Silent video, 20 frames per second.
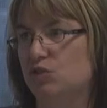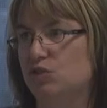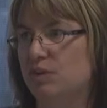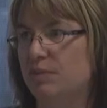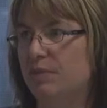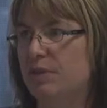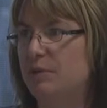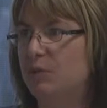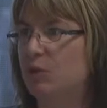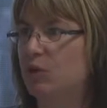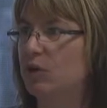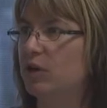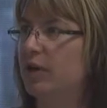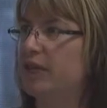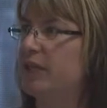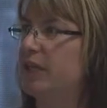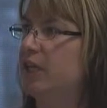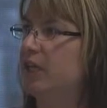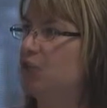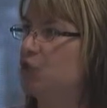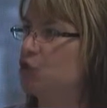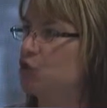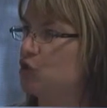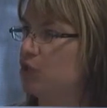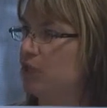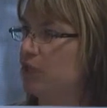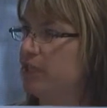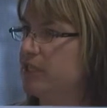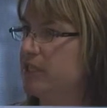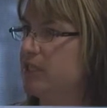some people who are in the
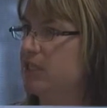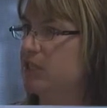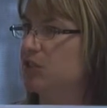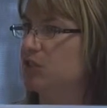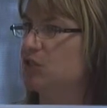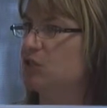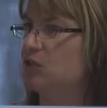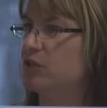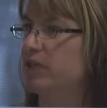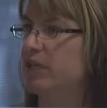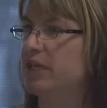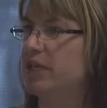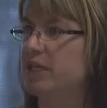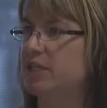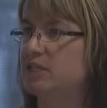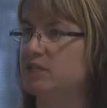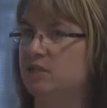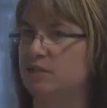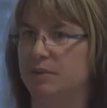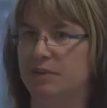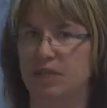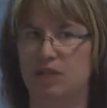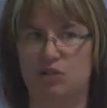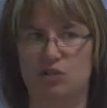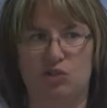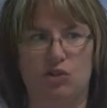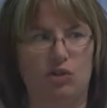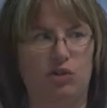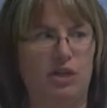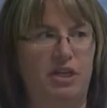insurance industry, some of the
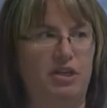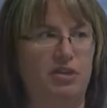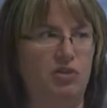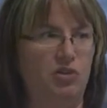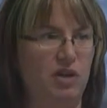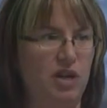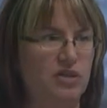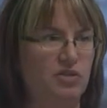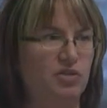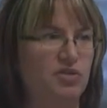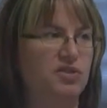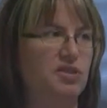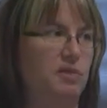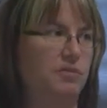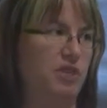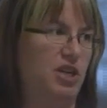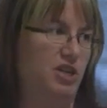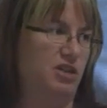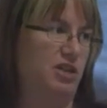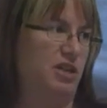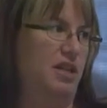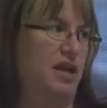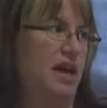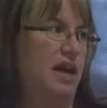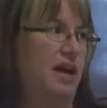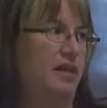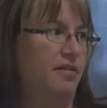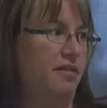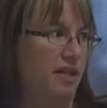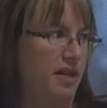attorneys, you guys are subject to the
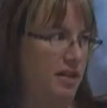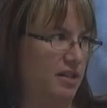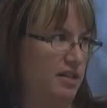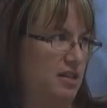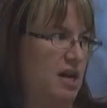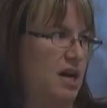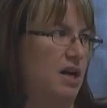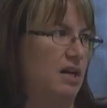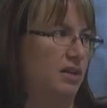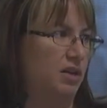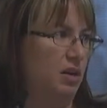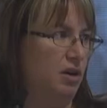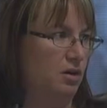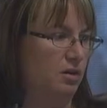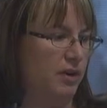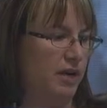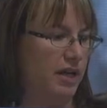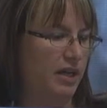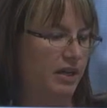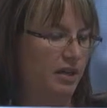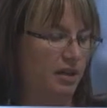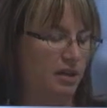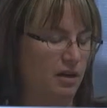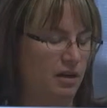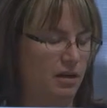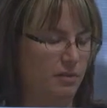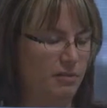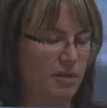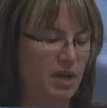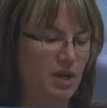ethics ongoing.
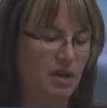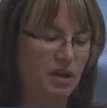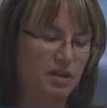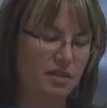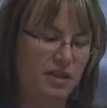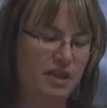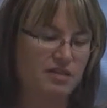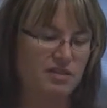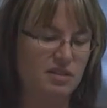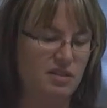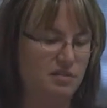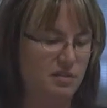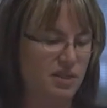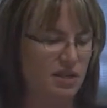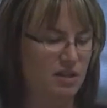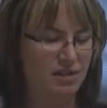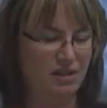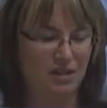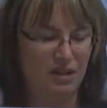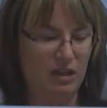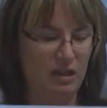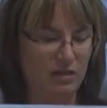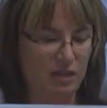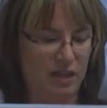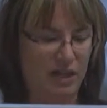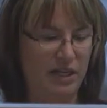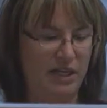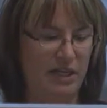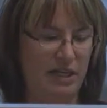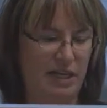That's something that
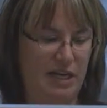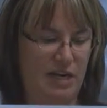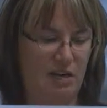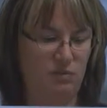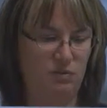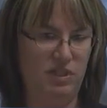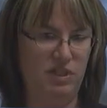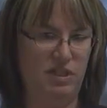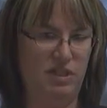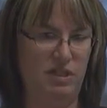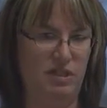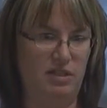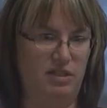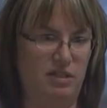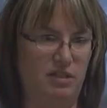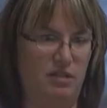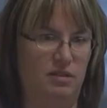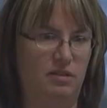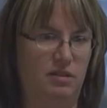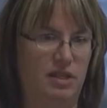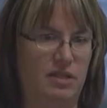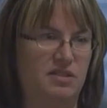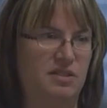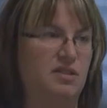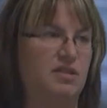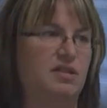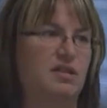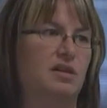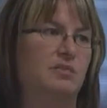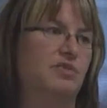an accountant
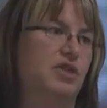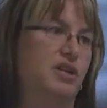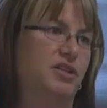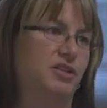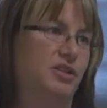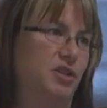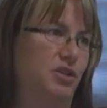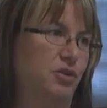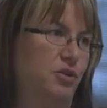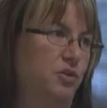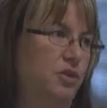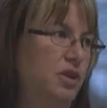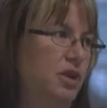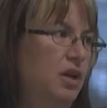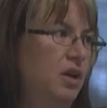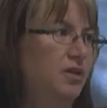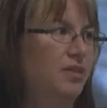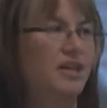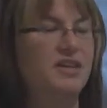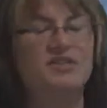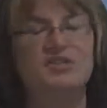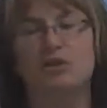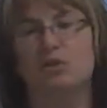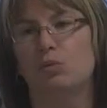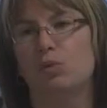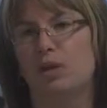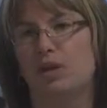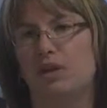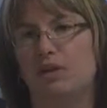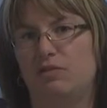isn't subject to. Unless they're
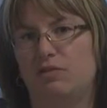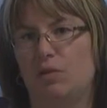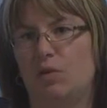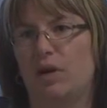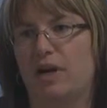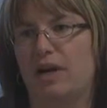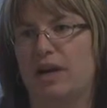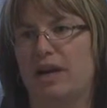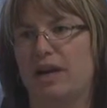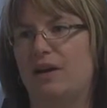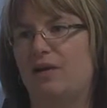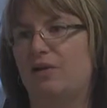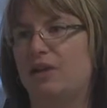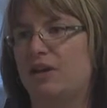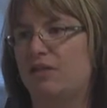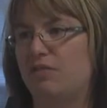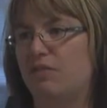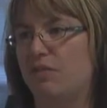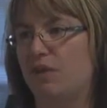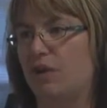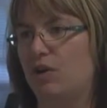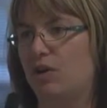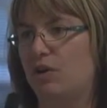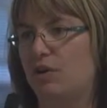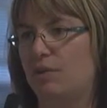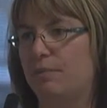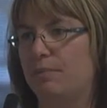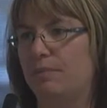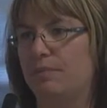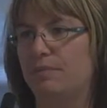working for an accounting
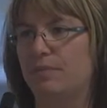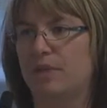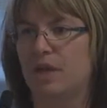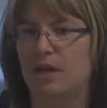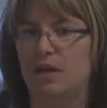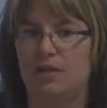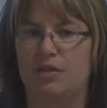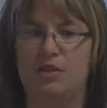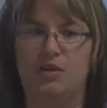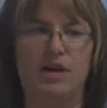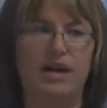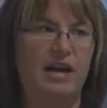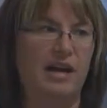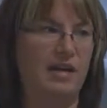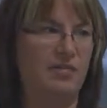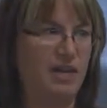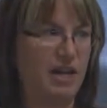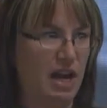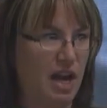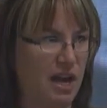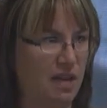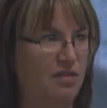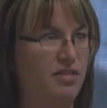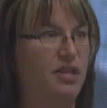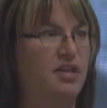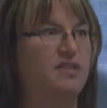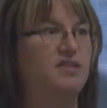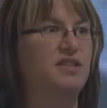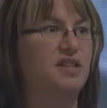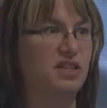firm, they're not having
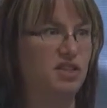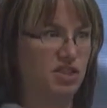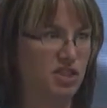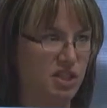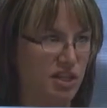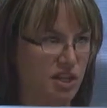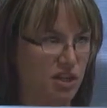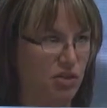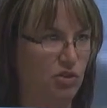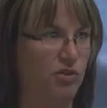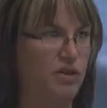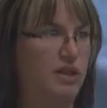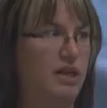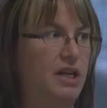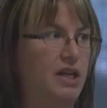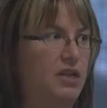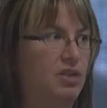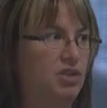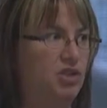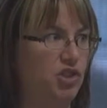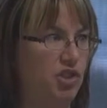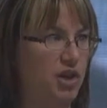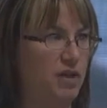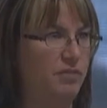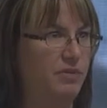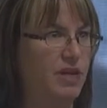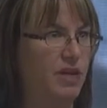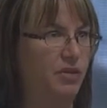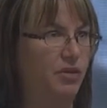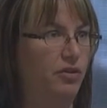ethics continually
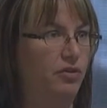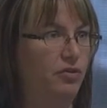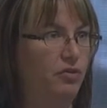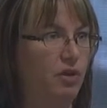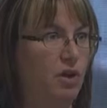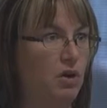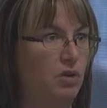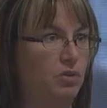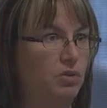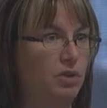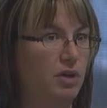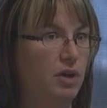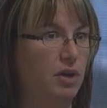jammed down their throat.